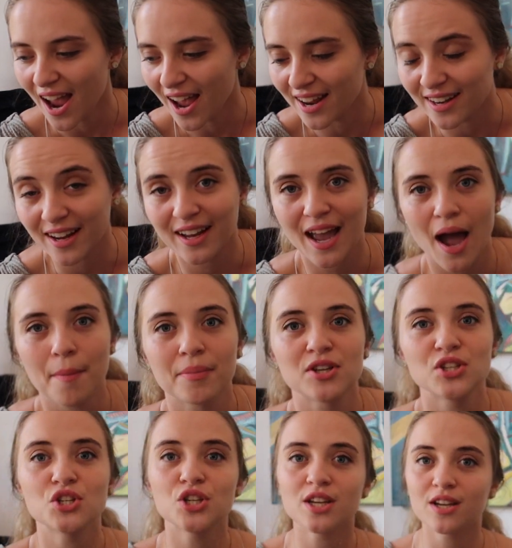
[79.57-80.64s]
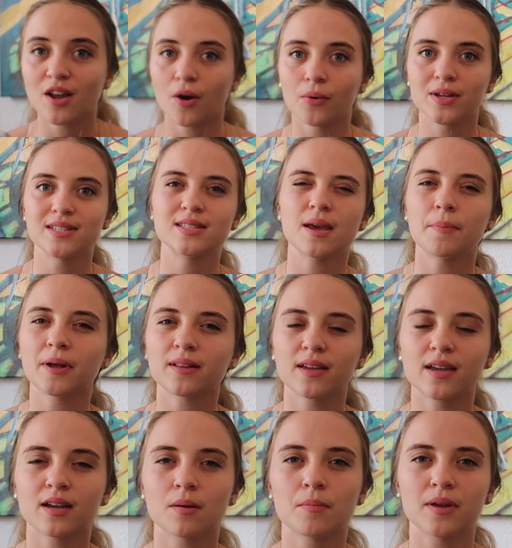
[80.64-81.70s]
and a cappuccino is
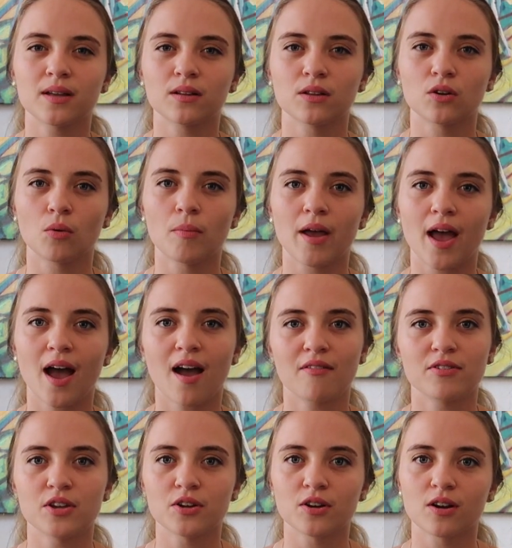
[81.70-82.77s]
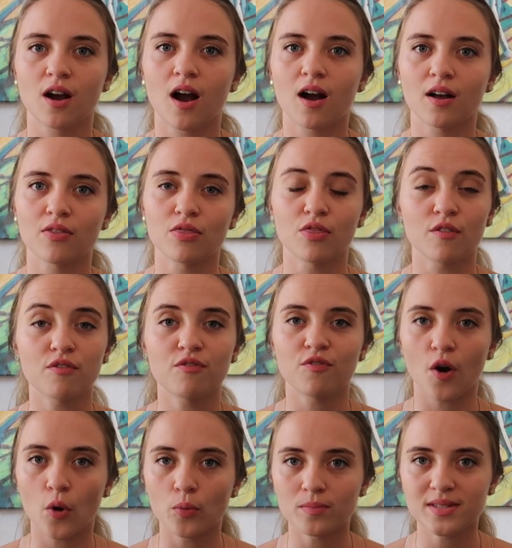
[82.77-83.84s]
typically gonna be a little bit heavier on the
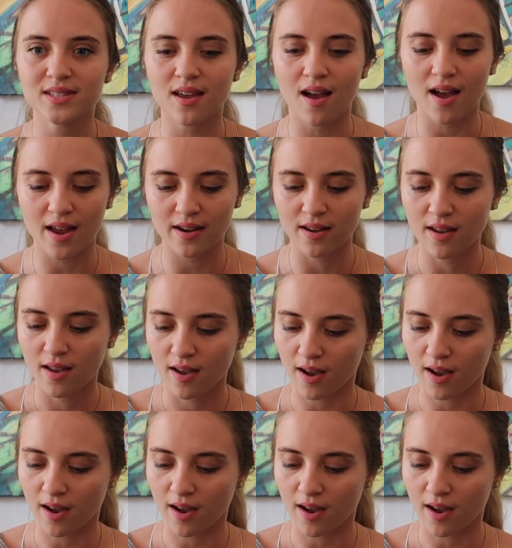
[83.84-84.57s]
foam side.